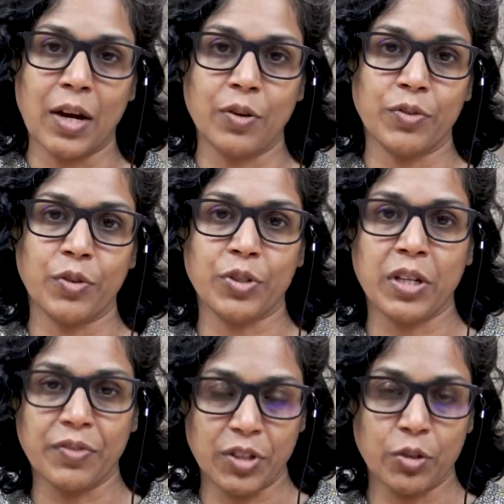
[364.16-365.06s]
out of
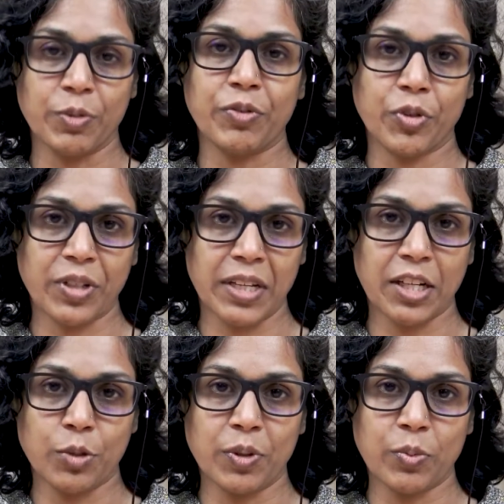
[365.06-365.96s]
yourself in terms of your
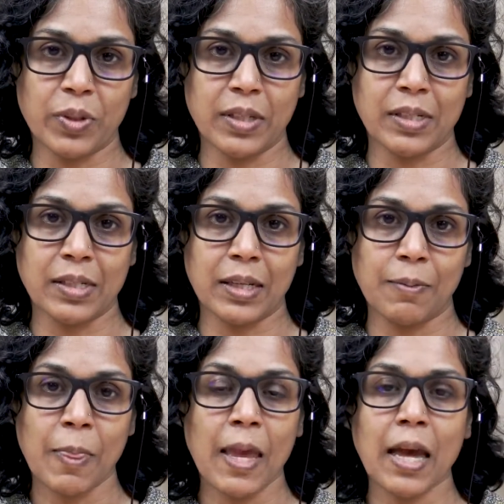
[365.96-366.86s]
engagement with this thing.
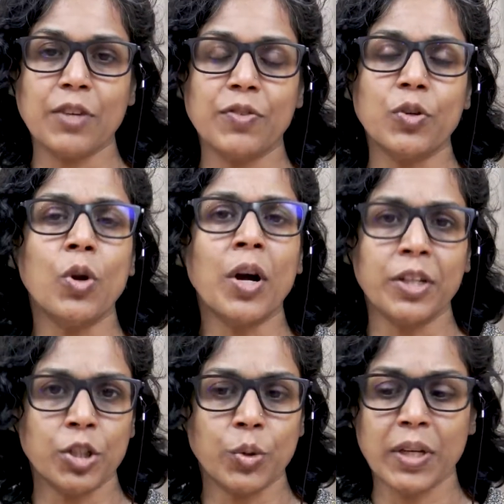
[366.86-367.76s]
And if you're not
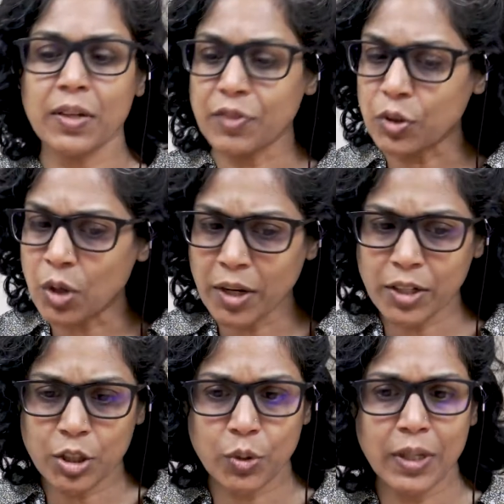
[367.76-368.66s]
enjoying
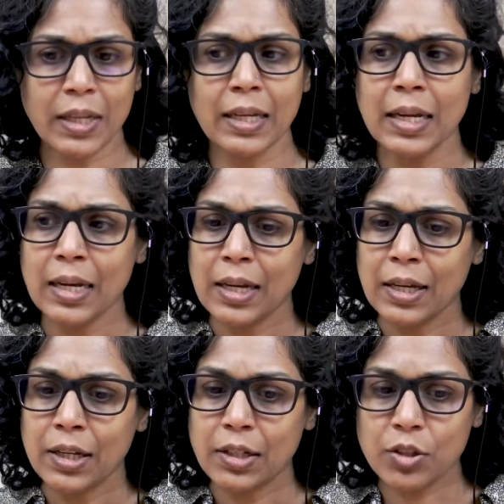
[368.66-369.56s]
it,
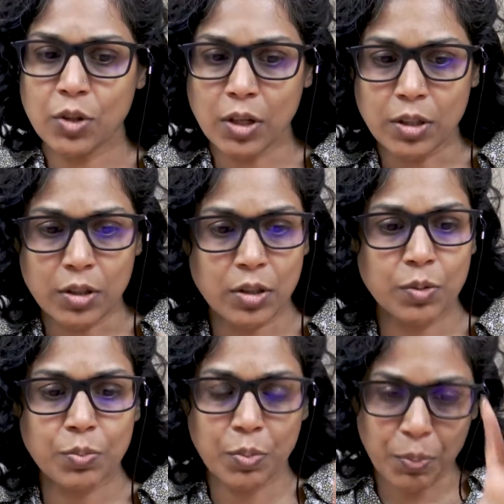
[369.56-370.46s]

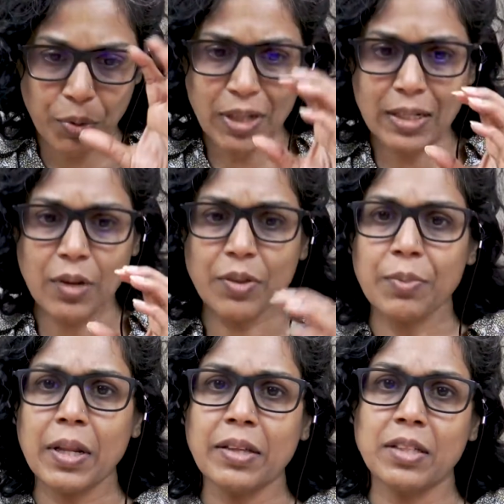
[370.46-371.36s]
break down the
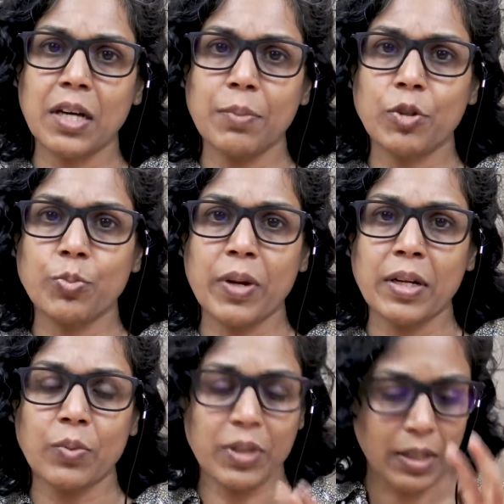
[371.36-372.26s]
length of time you're
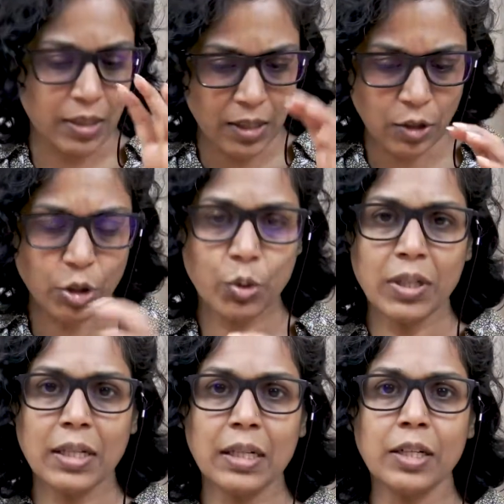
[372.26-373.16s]
spending with it. You
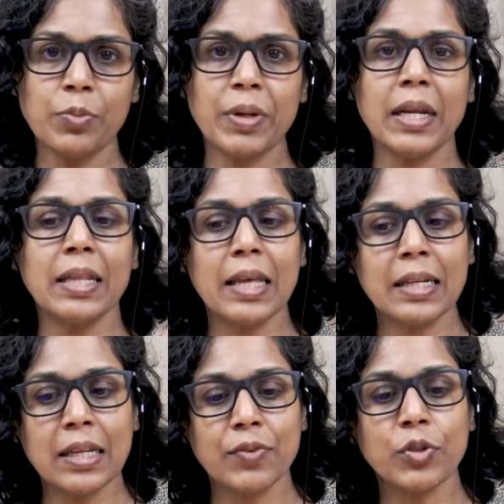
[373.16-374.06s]
shorten it a little bit and then
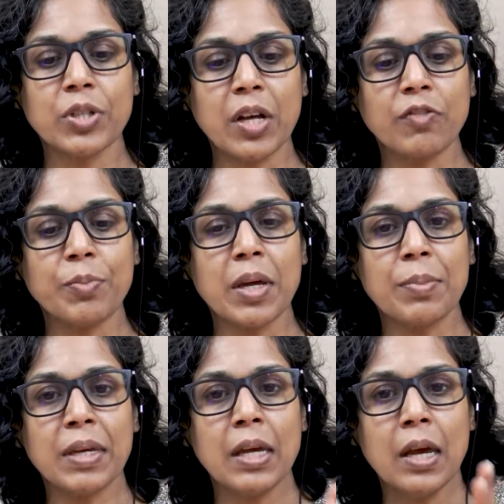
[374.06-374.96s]
give yourself
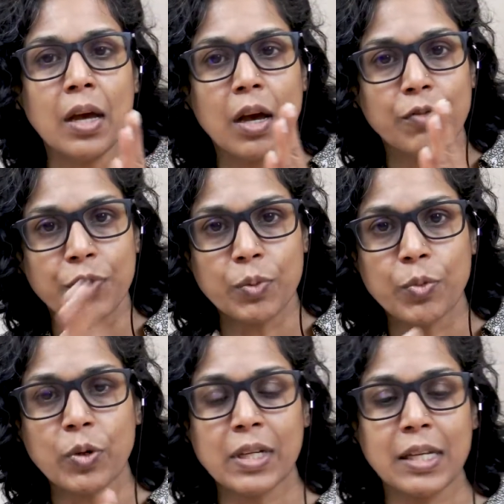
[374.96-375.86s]
maybe a few
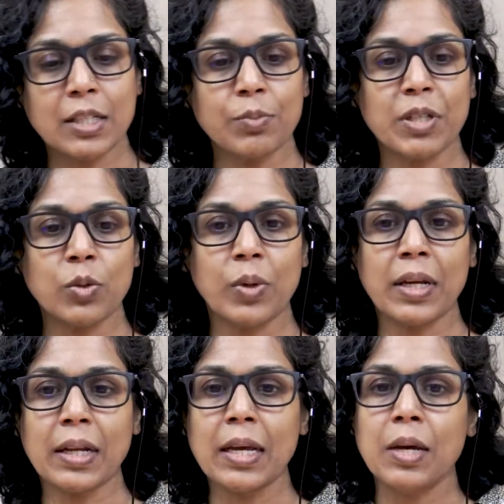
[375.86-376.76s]
more days in between,